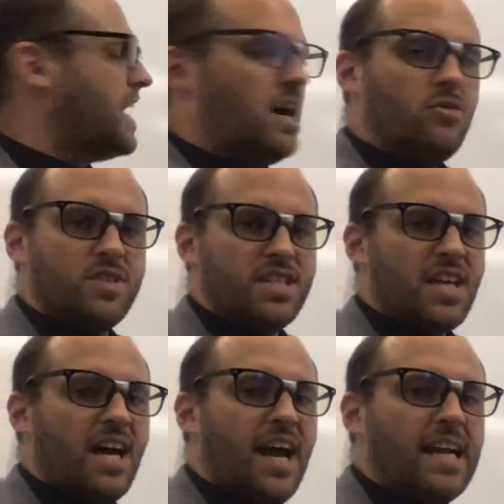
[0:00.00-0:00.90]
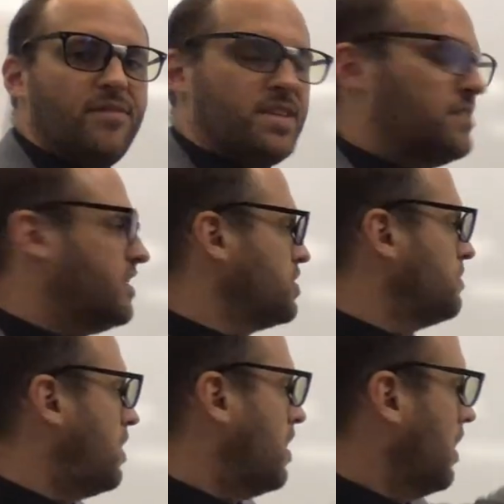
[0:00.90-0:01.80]
outside of this division
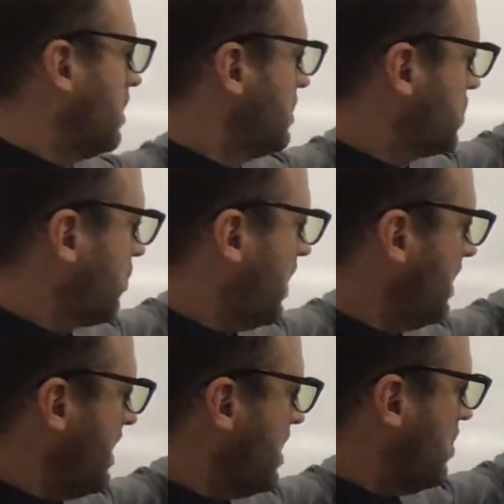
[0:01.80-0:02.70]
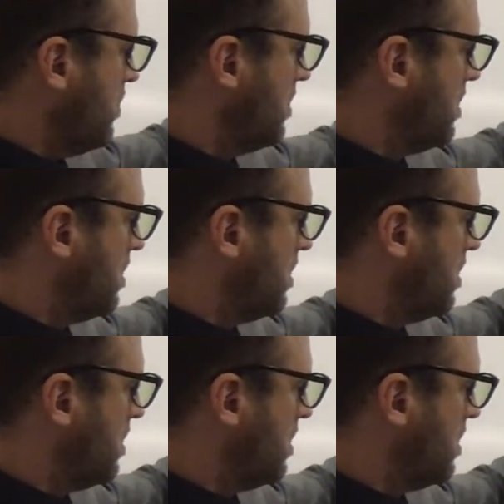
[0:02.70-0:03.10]
bar. So right now,